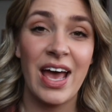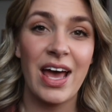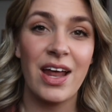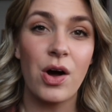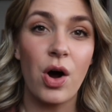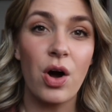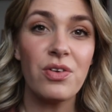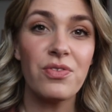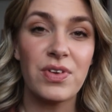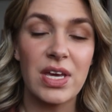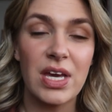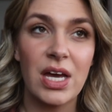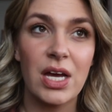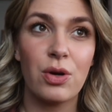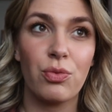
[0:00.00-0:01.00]
And
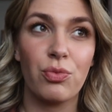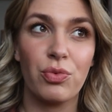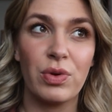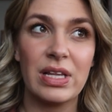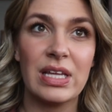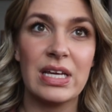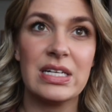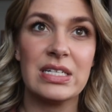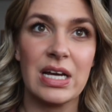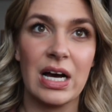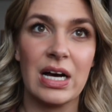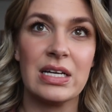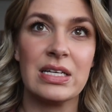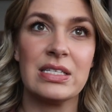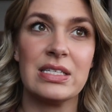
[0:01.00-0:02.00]
RVing really
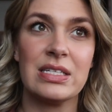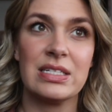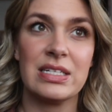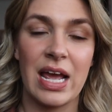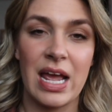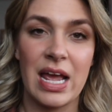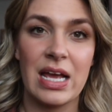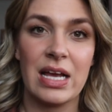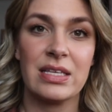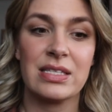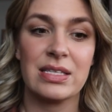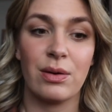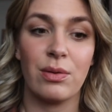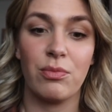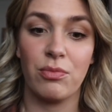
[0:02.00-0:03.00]
does take
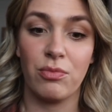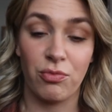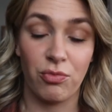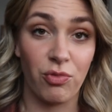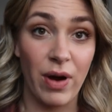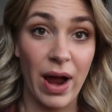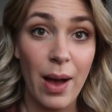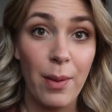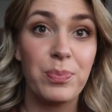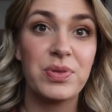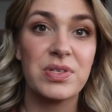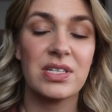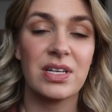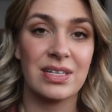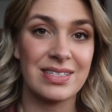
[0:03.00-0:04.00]
some
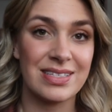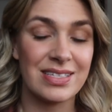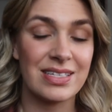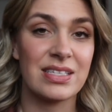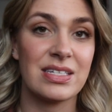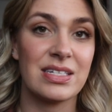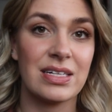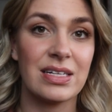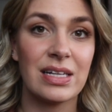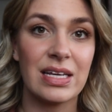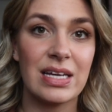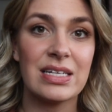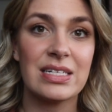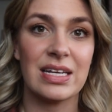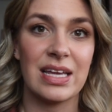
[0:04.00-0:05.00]
reps
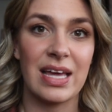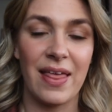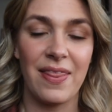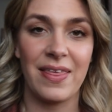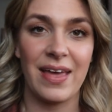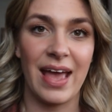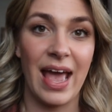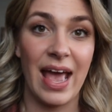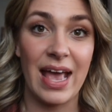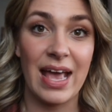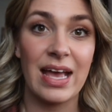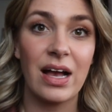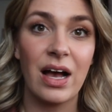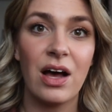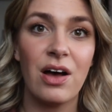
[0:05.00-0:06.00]
consistently to get the
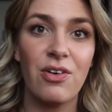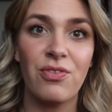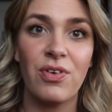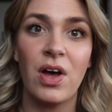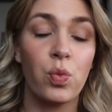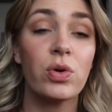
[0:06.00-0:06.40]
hang of.